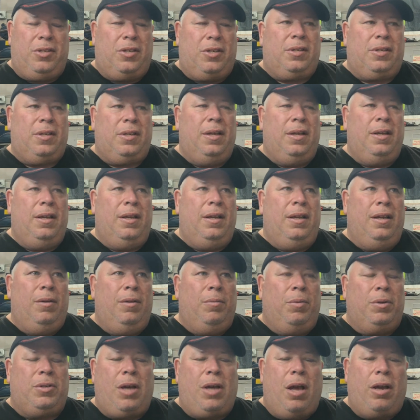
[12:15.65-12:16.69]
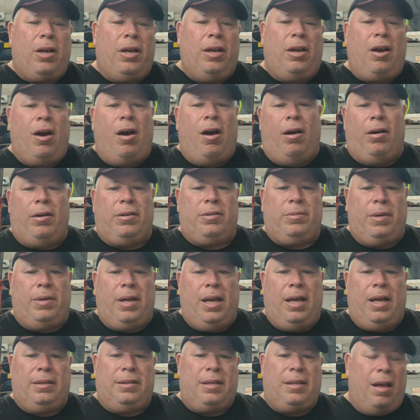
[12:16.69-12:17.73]
It's just we're talking
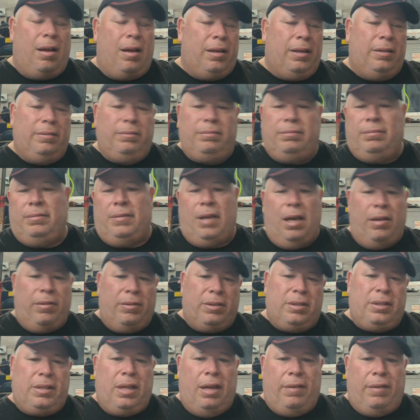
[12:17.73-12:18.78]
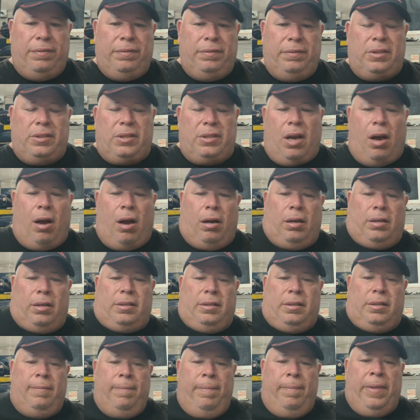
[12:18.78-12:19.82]
cars. We're not talking other stuff. It's
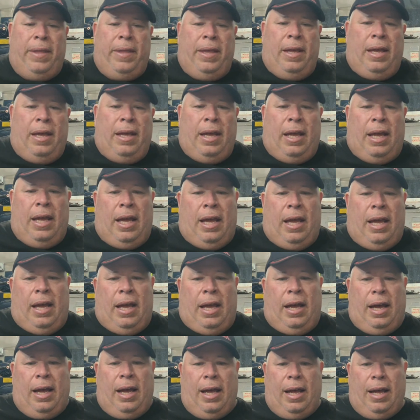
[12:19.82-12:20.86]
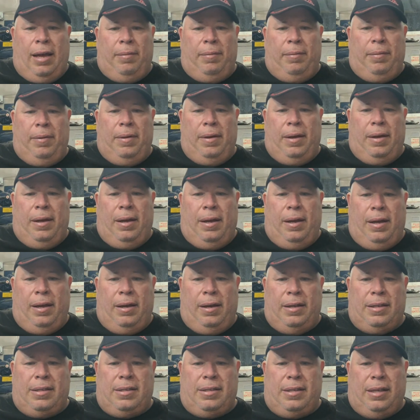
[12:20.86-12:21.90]
cars.
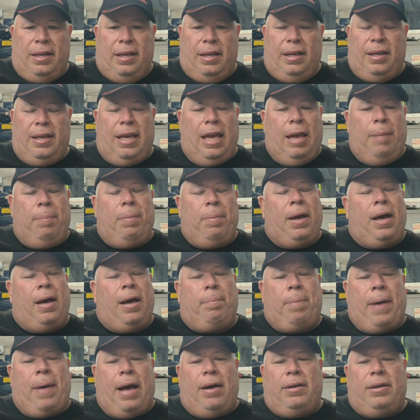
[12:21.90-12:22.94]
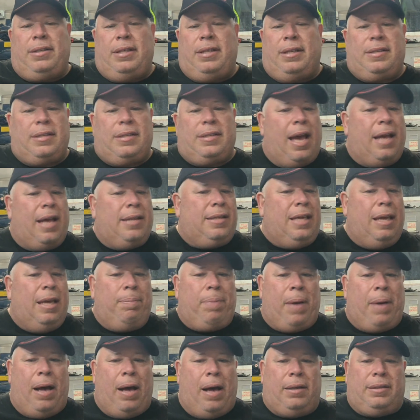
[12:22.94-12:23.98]
Let's see. Keep politics, guys. Keep
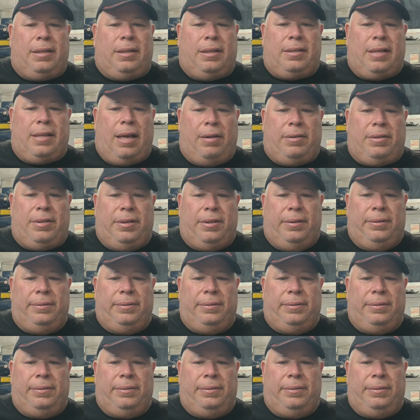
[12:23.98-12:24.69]
politics out too.